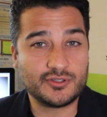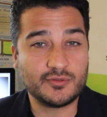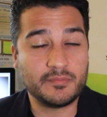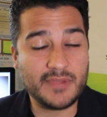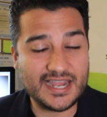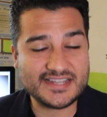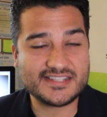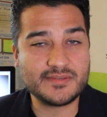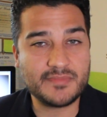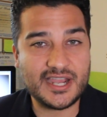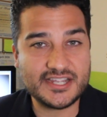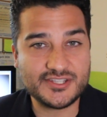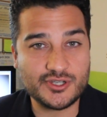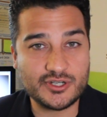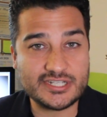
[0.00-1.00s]
to
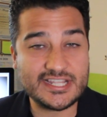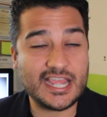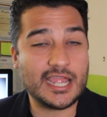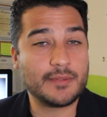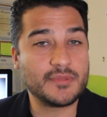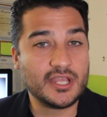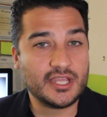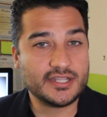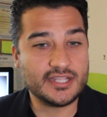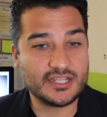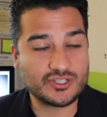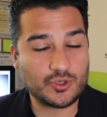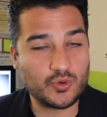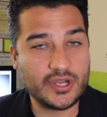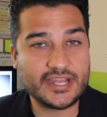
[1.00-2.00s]
maximize your time
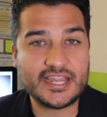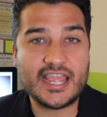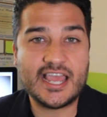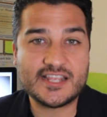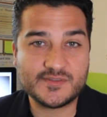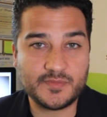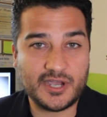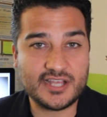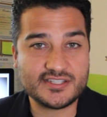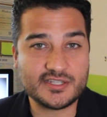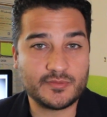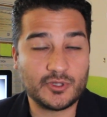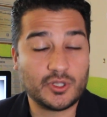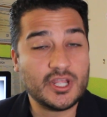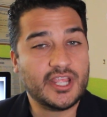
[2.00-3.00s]
as quick as
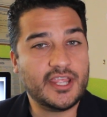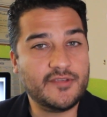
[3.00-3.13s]
possible.